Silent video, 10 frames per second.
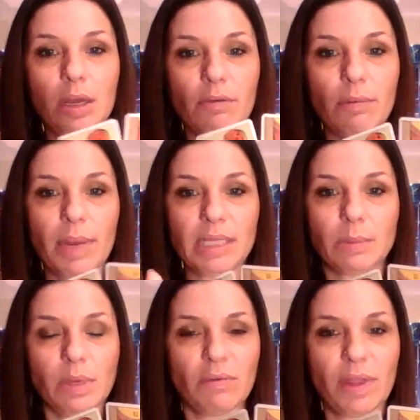Reminds
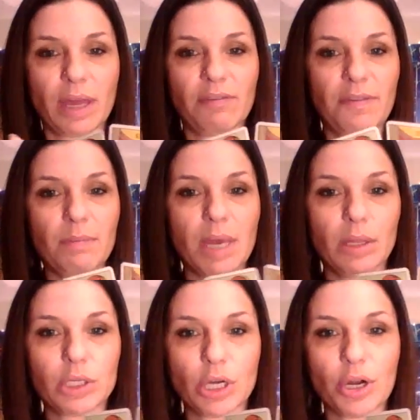me of like a
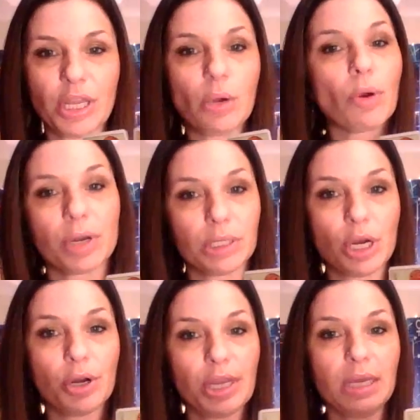female attorney or an
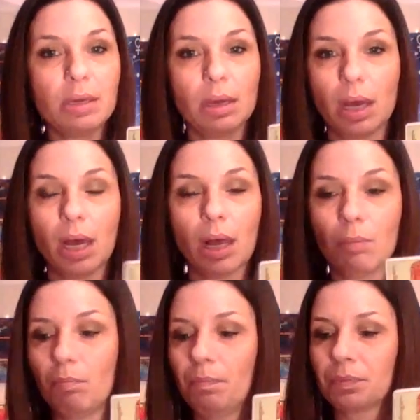attorney.
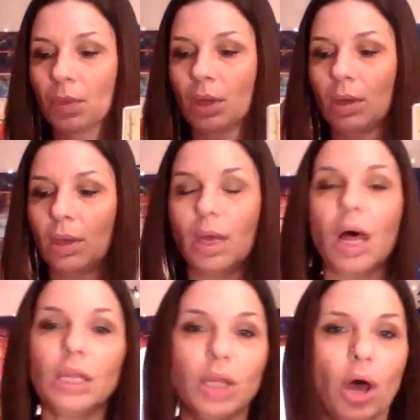
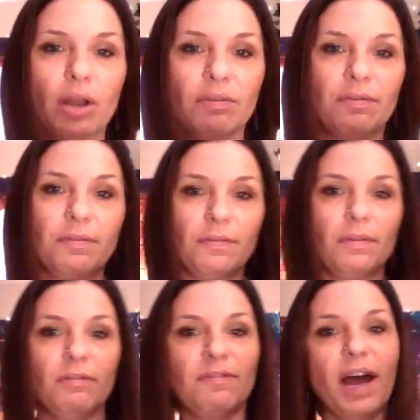A lot of
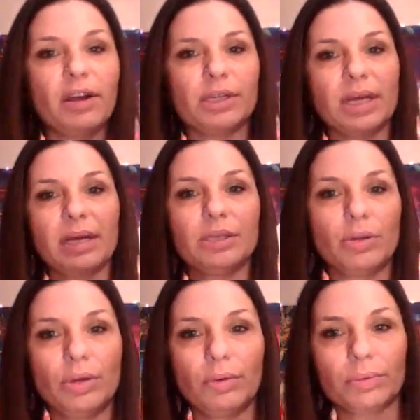fire signs
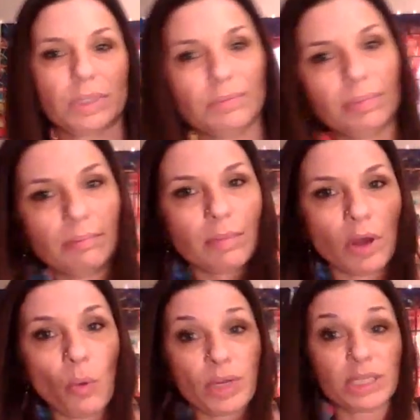are known to
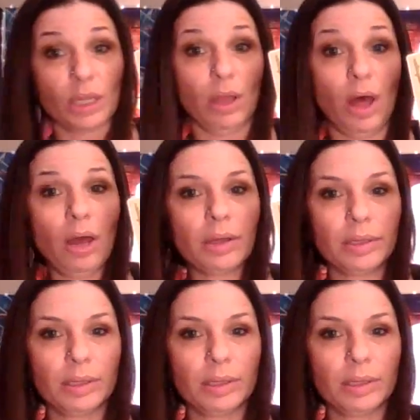go into law,